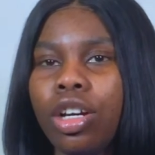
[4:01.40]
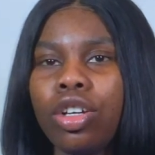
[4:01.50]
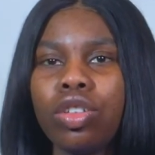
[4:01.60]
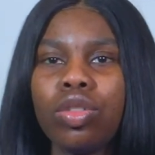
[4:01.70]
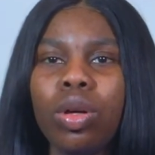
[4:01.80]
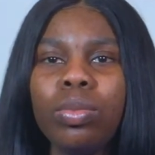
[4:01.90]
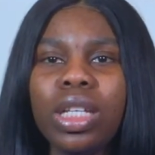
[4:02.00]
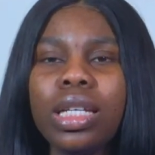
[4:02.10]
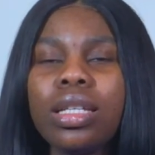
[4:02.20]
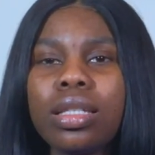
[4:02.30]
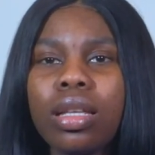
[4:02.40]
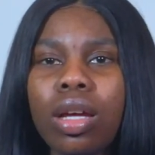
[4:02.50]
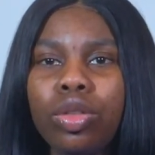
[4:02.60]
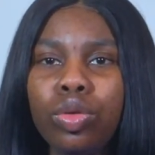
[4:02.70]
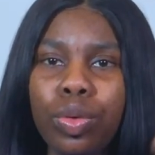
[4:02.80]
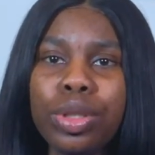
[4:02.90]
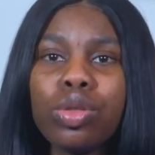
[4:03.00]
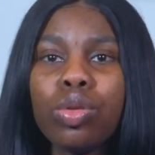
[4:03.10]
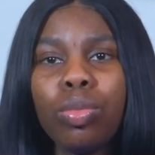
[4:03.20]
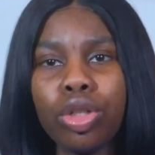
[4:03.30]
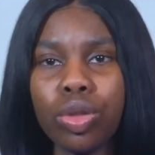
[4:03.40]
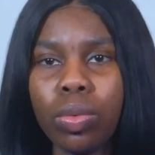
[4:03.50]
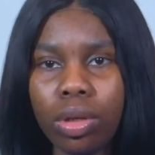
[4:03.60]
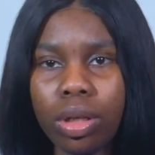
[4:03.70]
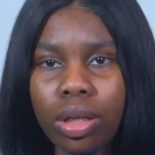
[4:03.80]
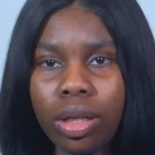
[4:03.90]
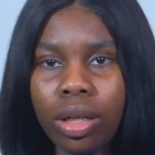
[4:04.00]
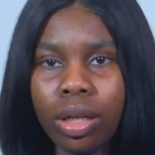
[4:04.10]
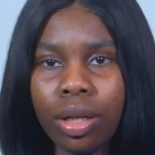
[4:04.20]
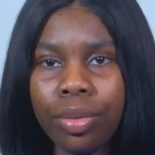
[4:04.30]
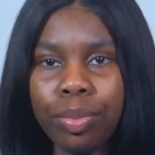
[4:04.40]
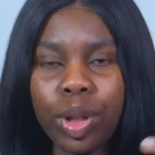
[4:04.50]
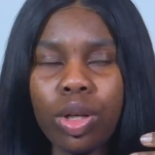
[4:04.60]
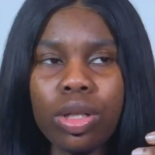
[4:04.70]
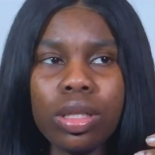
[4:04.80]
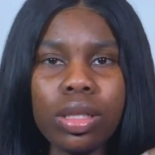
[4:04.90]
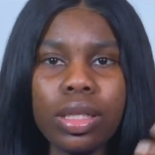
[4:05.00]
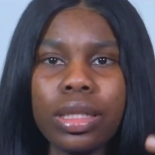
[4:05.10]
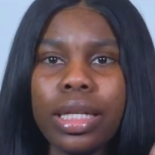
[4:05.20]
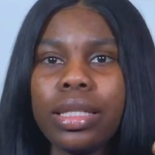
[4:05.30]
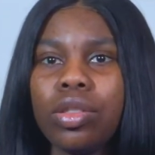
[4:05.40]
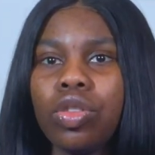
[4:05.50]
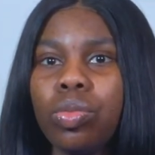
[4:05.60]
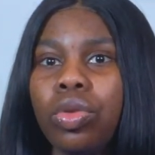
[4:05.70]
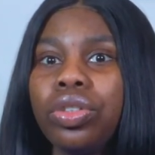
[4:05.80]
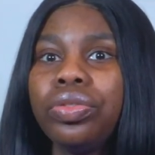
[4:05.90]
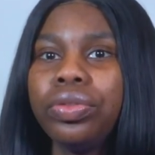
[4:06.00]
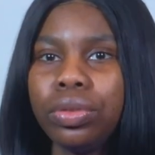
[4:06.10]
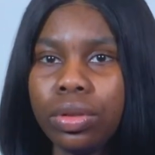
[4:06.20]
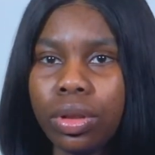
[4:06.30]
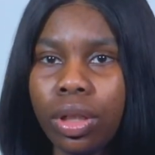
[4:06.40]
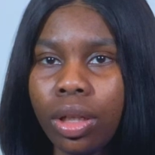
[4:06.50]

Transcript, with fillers: something is doing too much work because it is getting too much food.